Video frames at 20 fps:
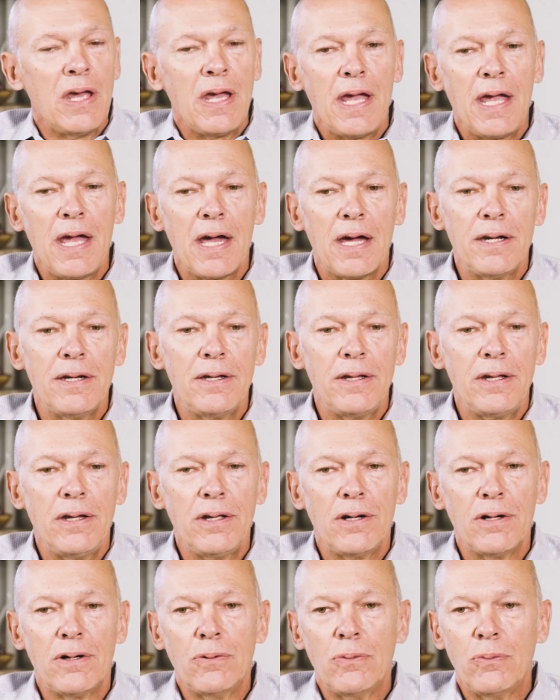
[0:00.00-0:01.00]
And
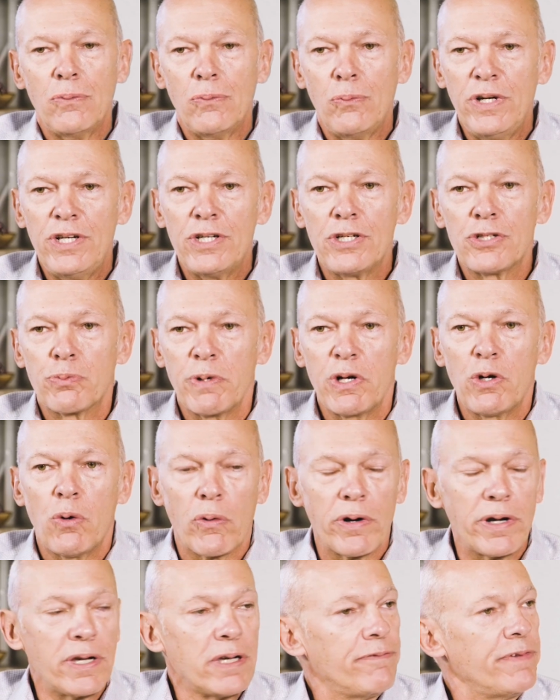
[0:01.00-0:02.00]
we just
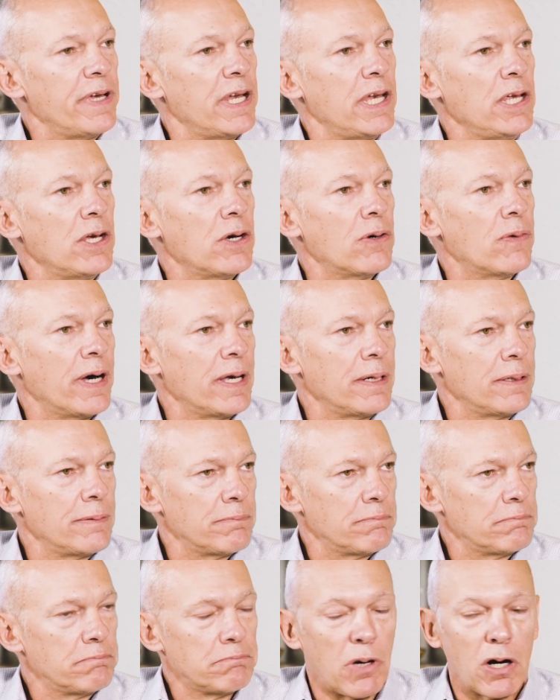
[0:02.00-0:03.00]
recorded a video
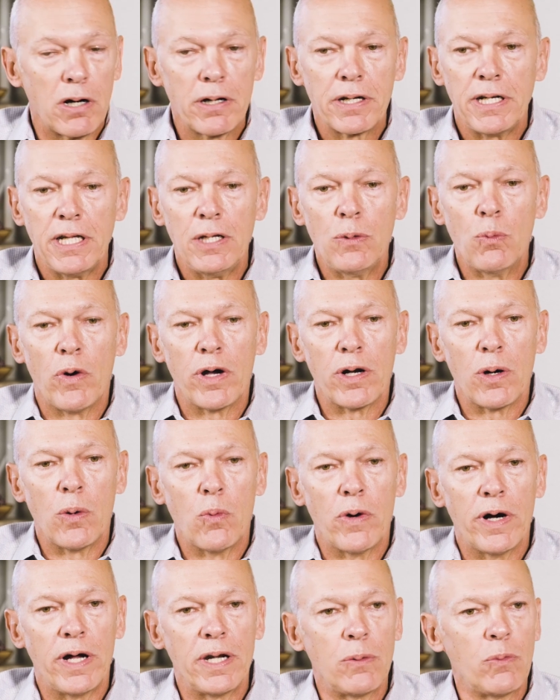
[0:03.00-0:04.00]
on Marketing 101,